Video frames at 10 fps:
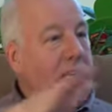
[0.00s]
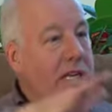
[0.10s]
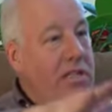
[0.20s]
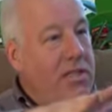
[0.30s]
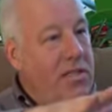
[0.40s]

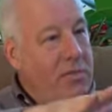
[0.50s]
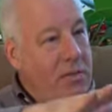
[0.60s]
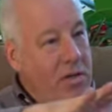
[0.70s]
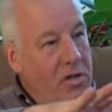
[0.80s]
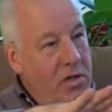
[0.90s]
He
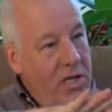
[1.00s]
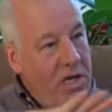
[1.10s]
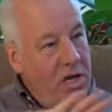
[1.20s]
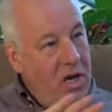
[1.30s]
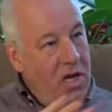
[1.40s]
spiritually
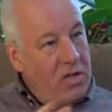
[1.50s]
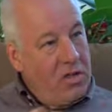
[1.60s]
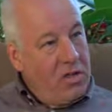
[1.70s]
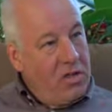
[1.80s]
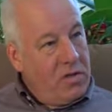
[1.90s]

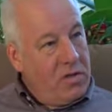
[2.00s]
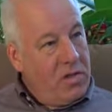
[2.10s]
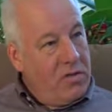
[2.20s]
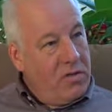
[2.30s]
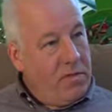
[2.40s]
cuts your
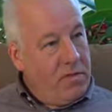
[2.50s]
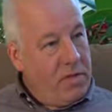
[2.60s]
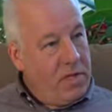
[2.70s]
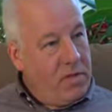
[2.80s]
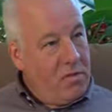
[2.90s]
sinful
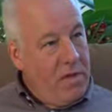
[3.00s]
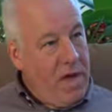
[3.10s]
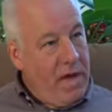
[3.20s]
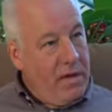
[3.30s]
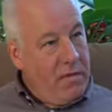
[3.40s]
flesh
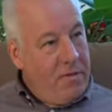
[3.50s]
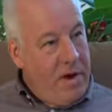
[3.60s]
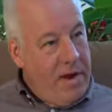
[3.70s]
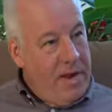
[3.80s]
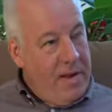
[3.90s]
away,
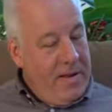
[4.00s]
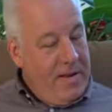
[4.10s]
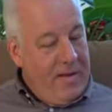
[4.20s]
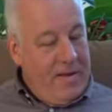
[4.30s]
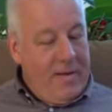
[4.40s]
right?
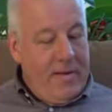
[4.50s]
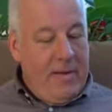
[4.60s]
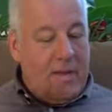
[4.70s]
Yes, he does.